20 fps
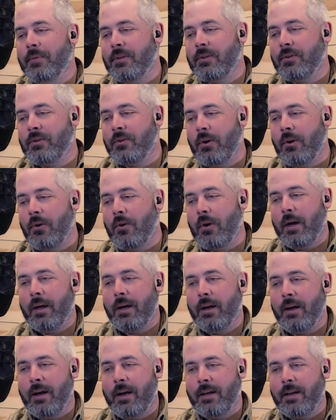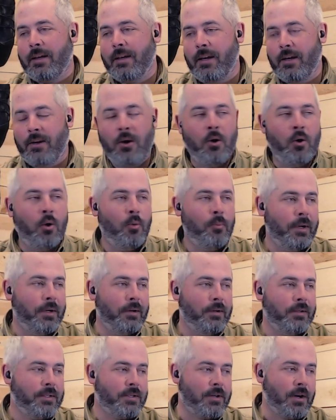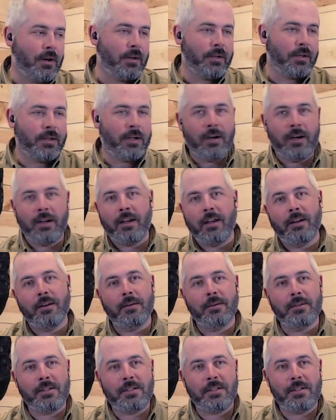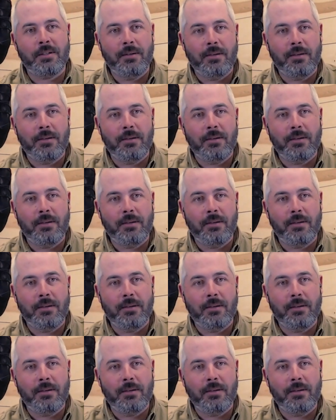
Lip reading: so I get home and start cutting and,